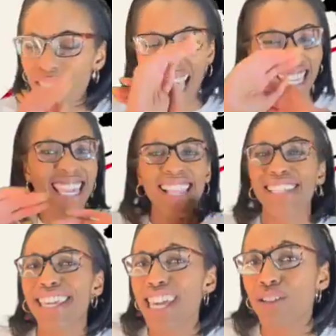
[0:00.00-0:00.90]
like he had
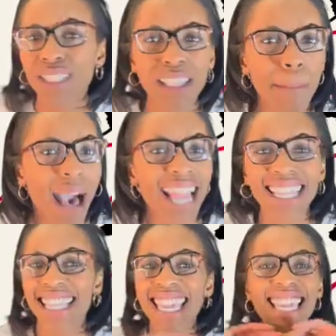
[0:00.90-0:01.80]
killed
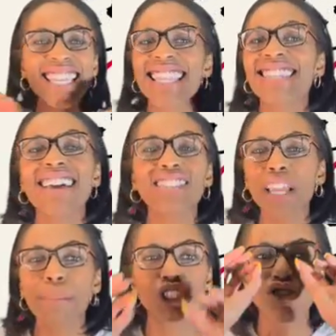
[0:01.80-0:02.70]
somebody and he did
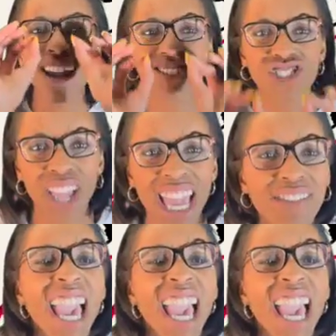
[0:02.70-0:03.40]
nothing but try to save.